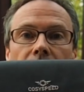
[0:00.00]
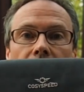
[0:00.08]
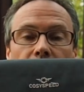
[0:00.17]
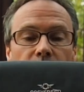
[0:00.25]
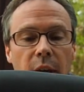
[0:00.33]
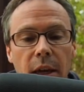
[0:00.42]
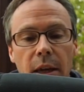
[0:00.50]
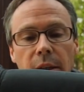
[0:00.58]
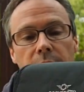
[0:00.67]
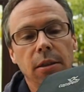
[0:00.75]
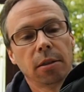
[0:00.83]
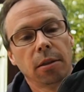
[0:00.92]
Now
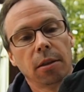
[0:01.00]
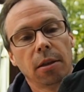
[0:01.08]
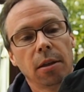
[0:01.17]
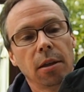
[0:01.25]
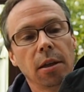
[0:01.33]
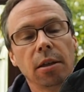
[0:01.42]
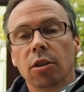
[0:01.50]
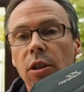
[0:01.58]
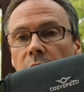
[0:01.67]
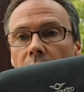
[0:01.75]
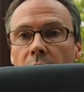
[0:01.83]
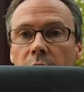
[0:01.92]
this is
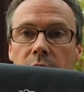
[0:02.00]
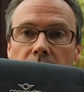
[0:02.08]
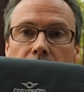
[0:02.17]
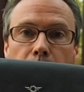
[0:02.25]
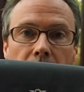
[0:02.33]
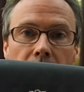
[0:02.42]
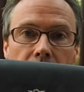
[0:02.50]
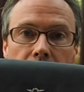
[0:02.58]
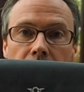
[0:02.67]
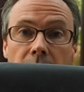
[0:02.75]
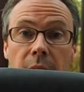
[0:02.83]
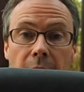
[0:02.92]
the
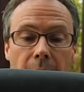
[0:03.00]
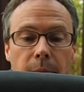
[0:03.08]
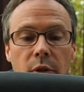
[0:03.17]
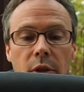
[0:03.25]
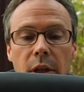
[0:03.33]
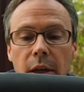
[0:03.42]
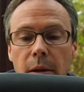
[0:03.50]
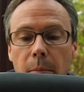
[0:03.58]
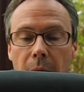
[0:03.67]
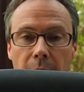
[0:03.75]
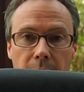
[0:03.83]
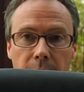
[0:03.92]
Cosyspeed
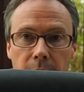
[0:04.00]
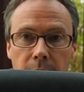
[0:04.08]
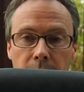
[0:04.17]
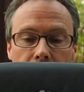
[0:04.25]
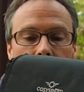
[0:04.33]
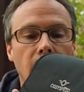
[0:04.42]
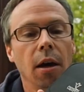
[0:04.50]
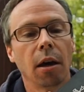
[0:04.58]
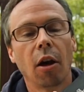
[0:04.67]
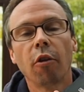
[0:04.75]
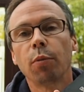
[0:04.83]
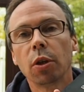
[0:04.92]
Camslinger bag,
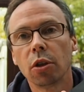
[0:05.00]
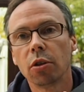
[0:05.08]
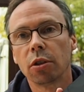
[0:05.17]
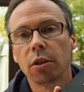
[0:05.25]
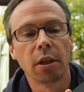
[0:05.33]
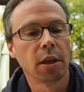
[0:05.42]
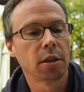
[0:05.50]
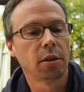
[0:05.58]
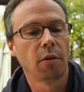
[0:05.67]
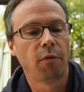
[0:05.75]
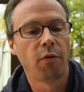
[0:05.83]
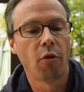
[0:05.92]
and I've been using
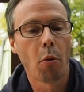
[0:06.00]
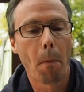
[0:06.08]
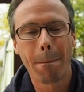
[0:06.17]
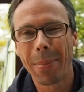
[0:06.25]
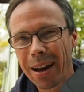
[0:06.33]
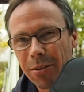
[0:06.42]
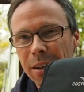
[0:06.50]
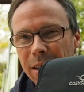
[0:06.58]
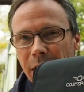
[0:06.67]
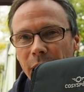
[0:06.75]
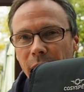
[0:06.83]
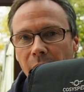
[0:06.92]
this for about
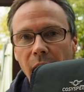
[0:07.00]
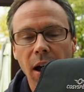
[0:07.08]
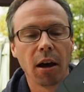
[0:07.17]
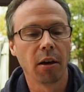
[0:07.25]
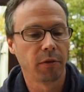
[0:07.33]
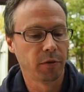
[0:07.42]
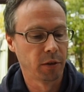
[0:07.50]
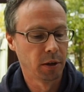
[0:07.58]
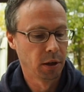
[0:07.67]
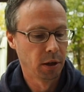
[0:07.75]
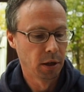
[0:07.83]
a year and a half.